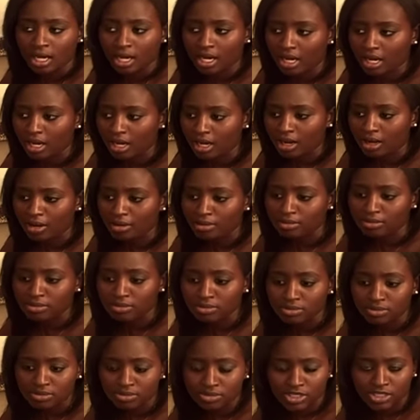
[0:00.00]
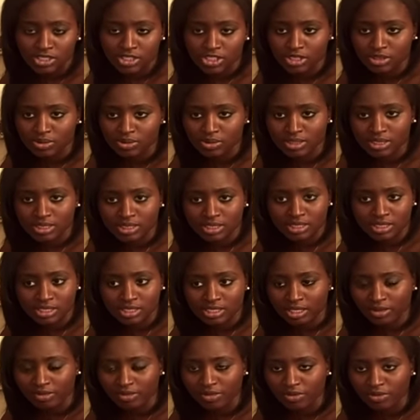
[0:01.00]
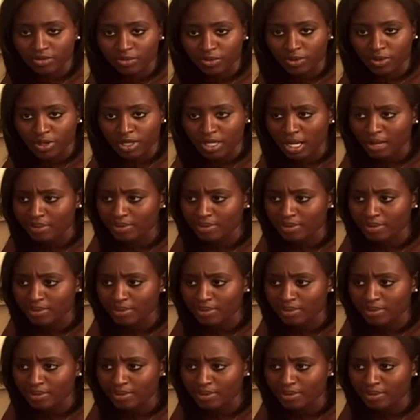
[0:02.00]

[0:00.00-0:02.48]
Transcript: um, when she was in seventh grade.